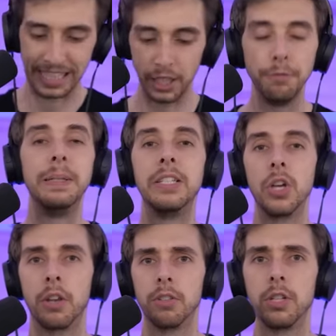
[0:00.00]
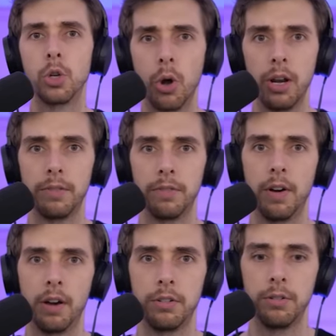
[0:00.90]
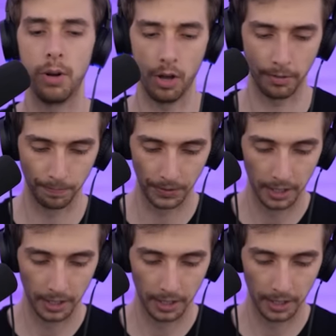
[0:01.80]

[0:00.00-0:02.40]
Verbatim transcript: You've been sat on the toilet for far too long.